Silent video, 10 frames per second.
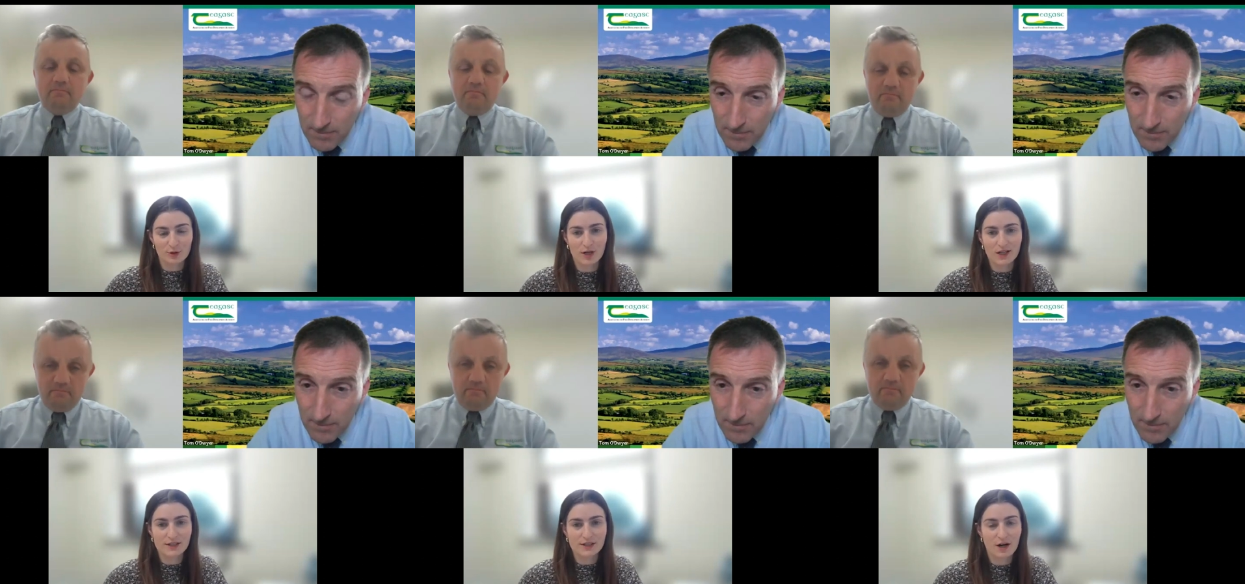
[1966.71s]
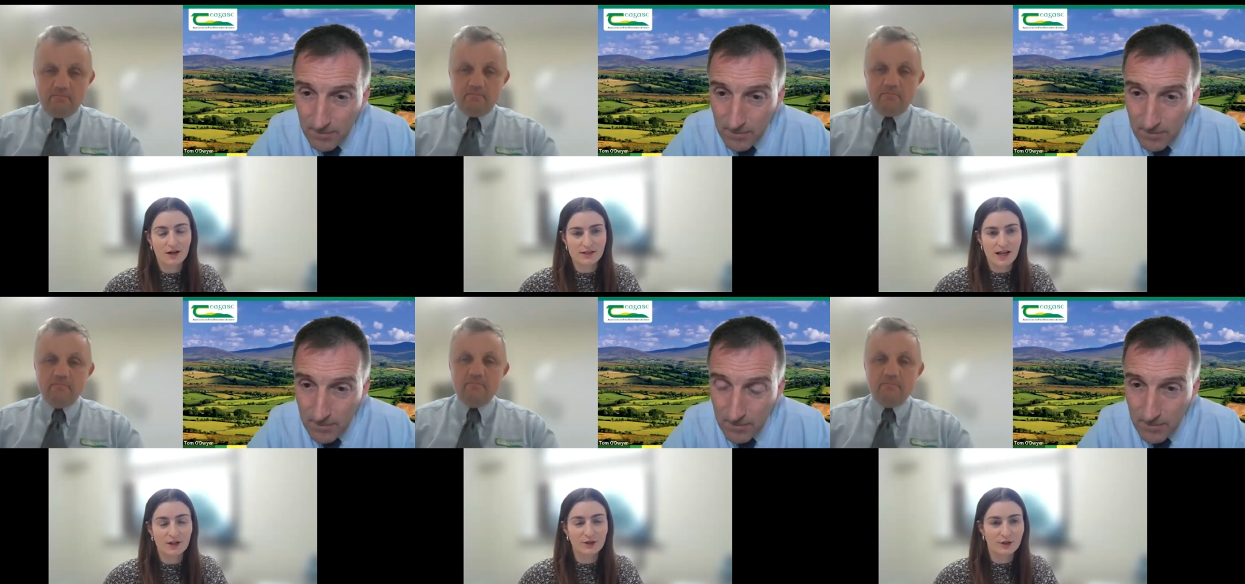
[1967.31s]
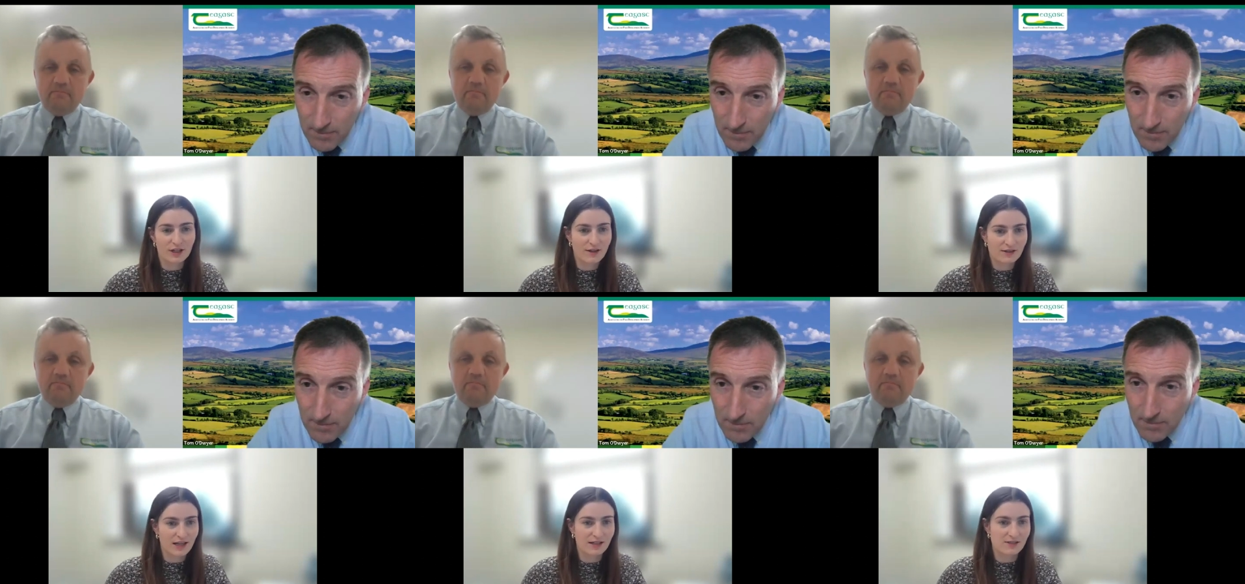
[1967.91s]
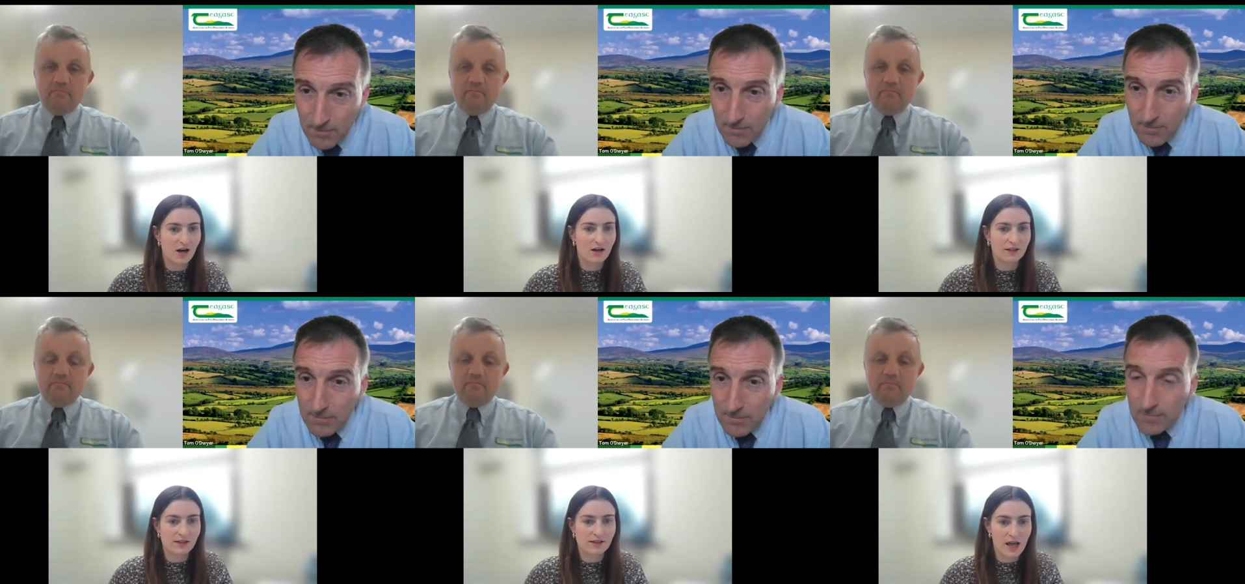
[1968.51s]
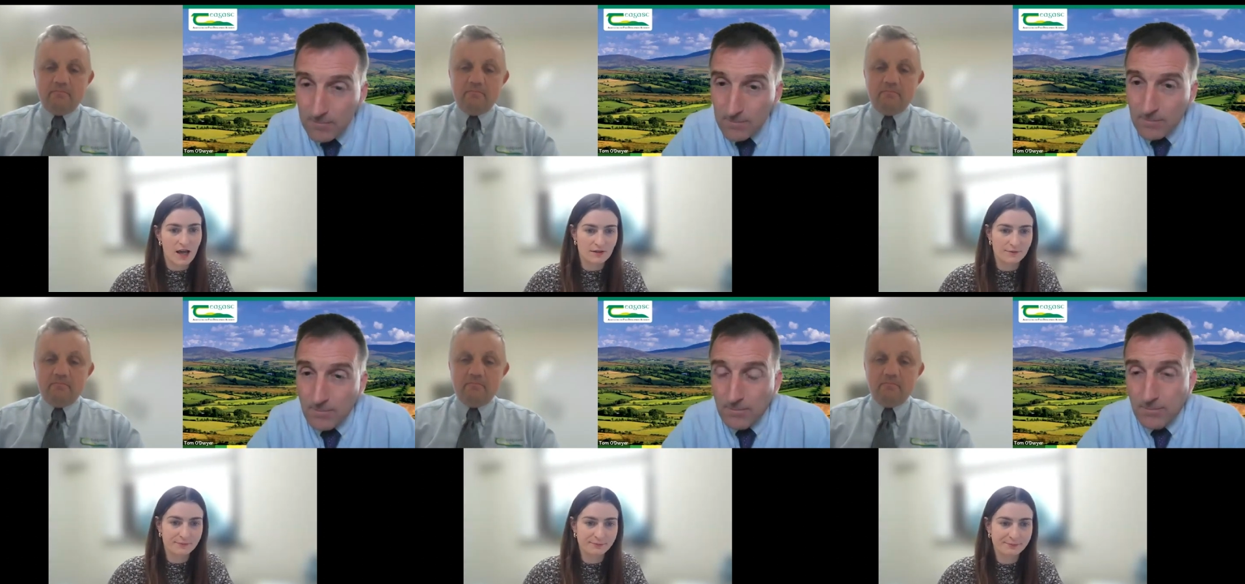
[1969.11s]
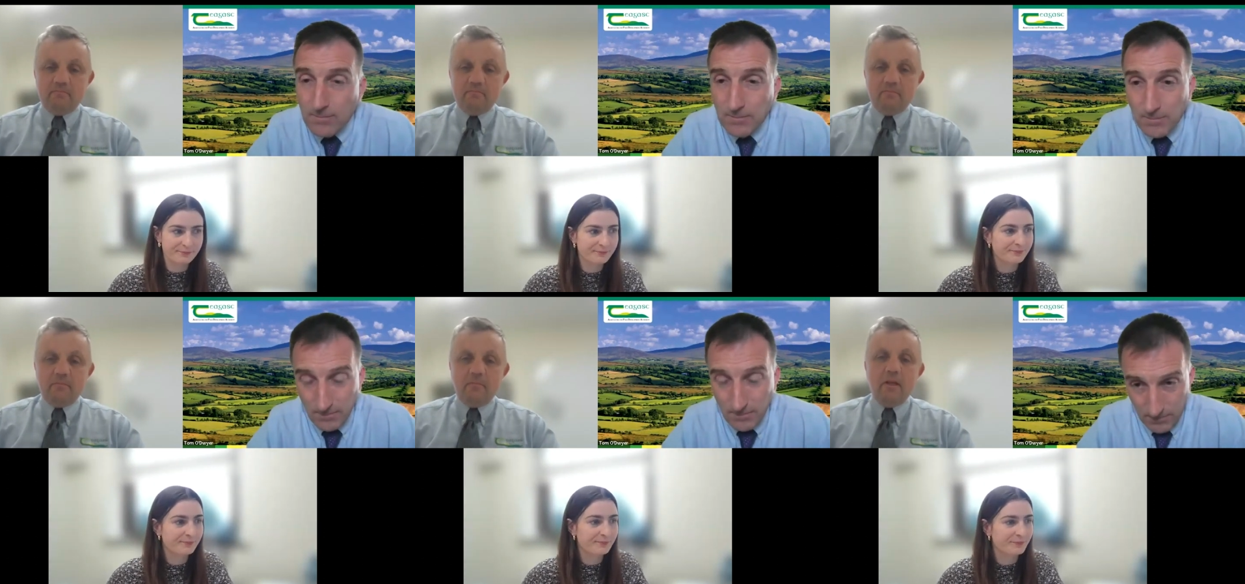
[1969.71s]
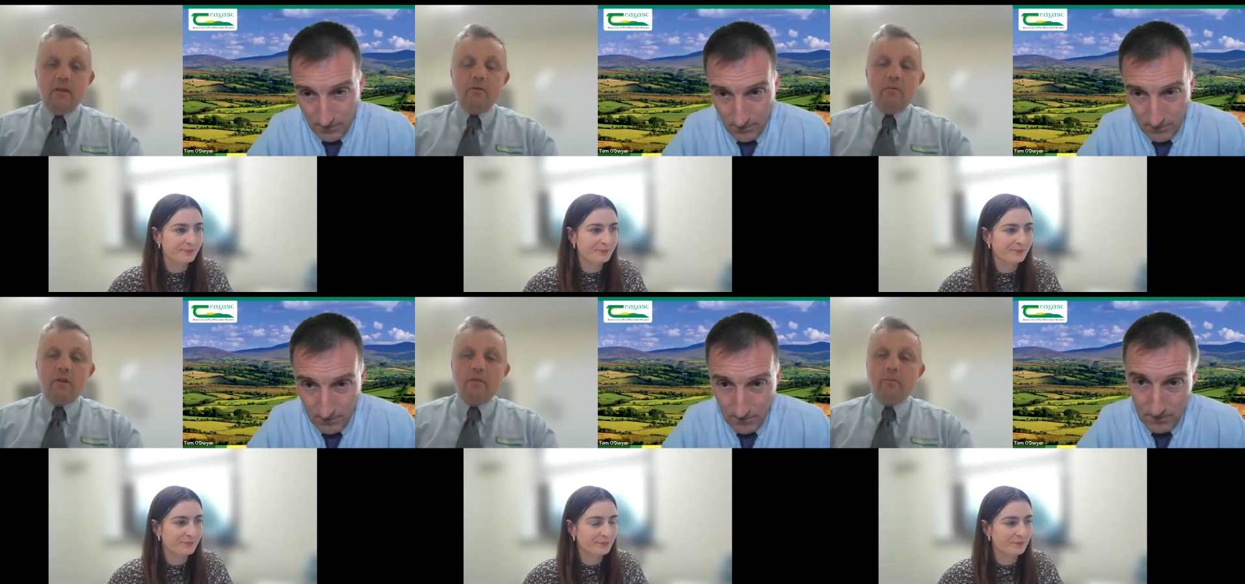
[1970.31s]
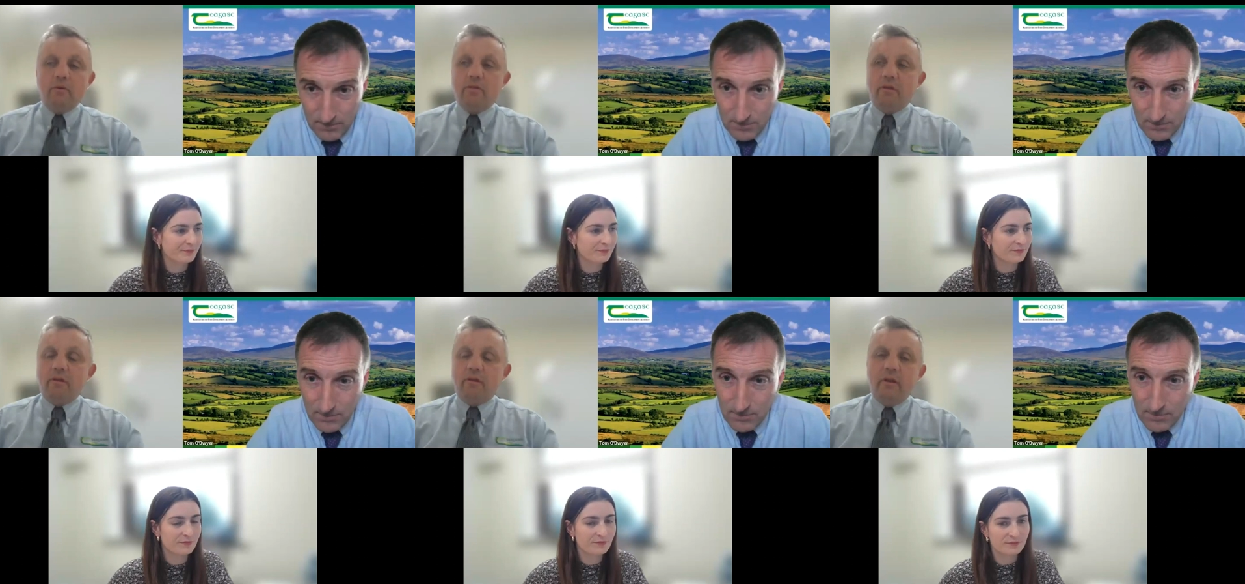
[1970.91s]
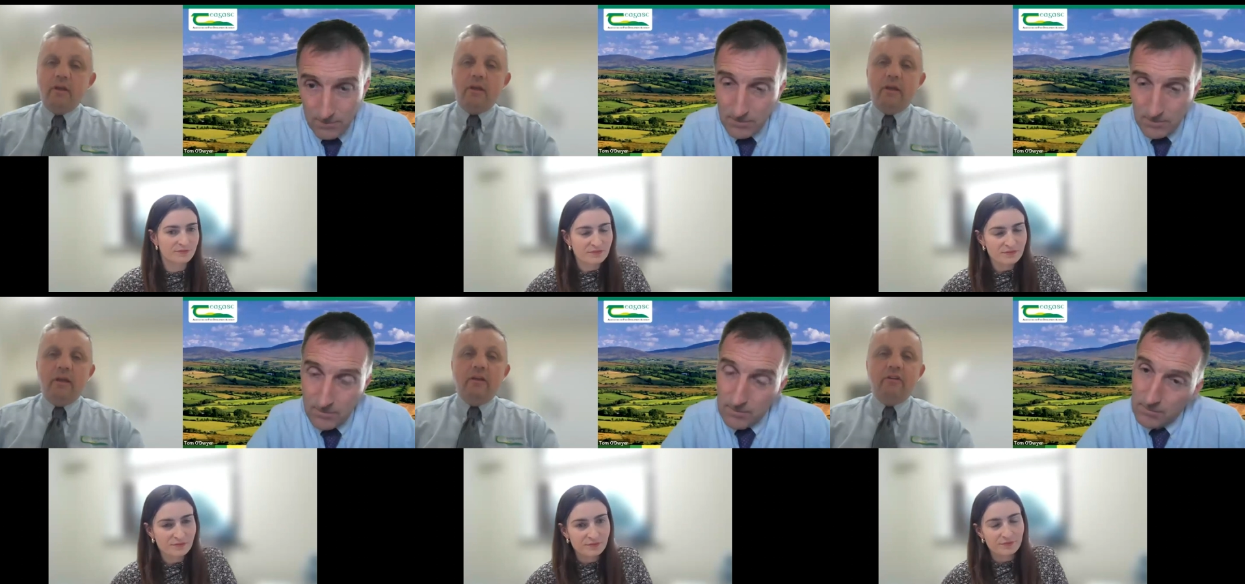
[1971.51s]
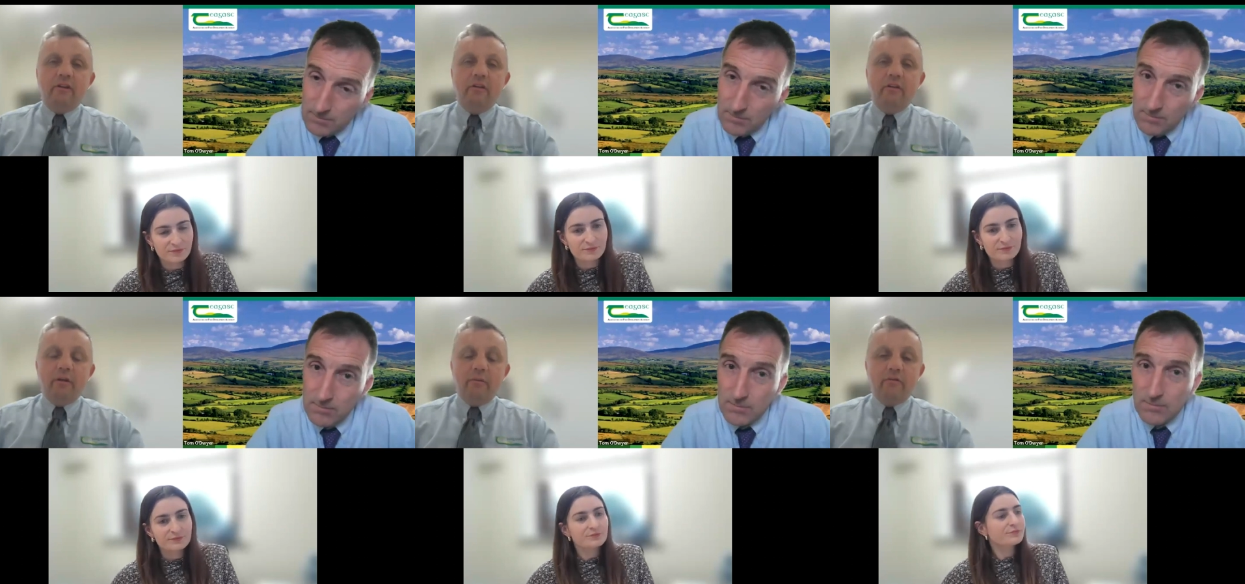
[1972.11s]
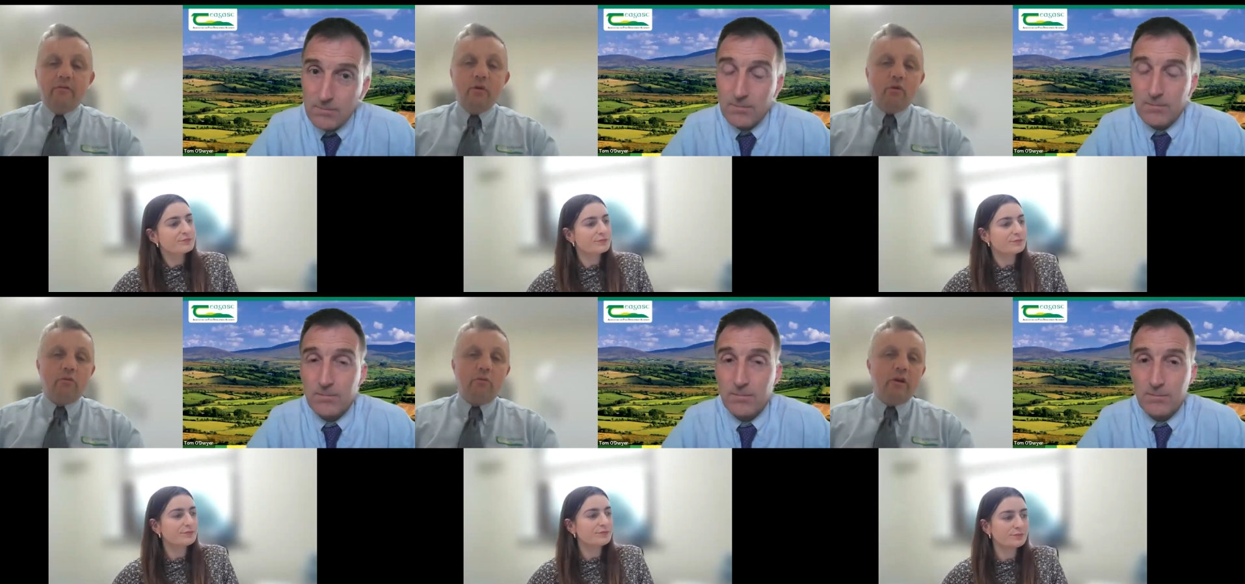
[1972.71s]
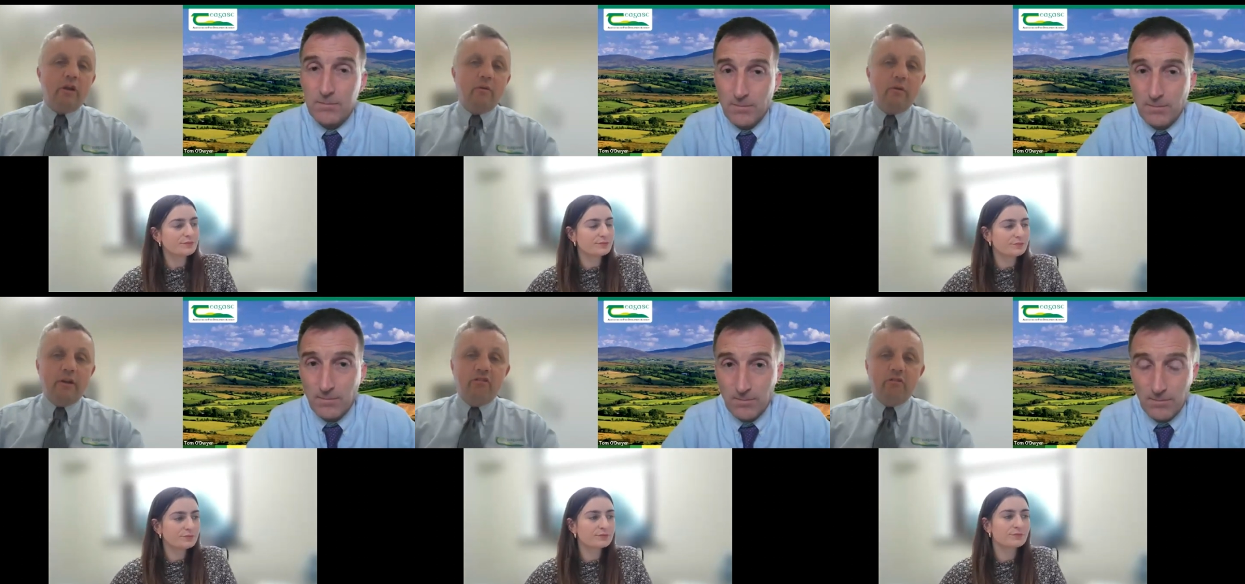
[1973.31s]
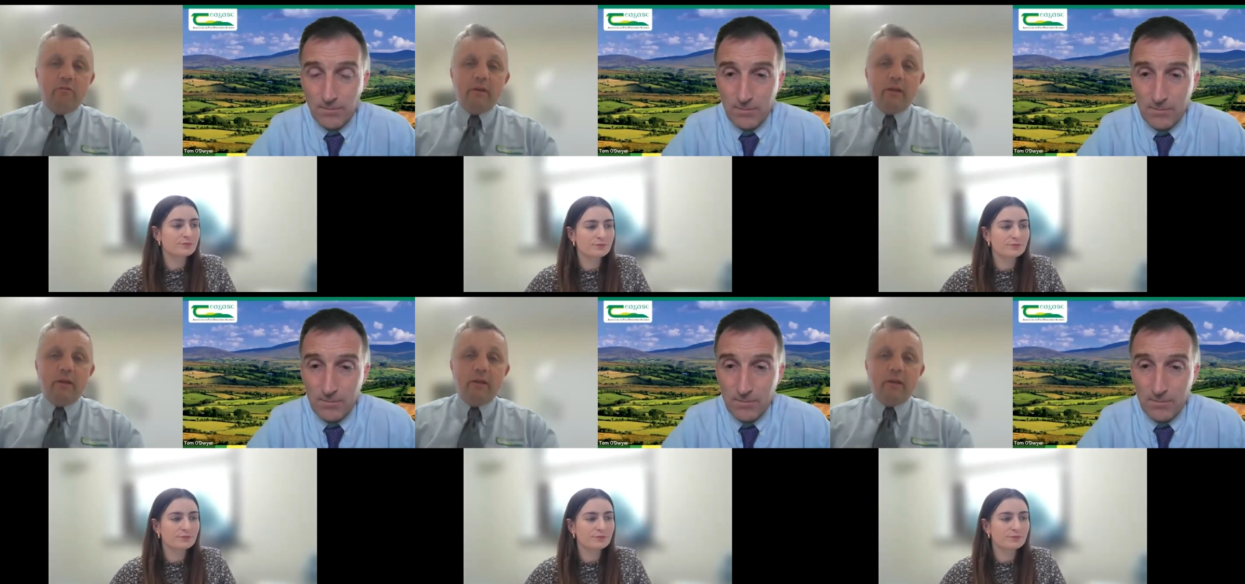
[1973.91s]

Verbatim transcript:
Speaker 1: quality targets and our greenhouse gas targets in tandem?
Speaker 2: Well, I suppose internally we've close working relations with the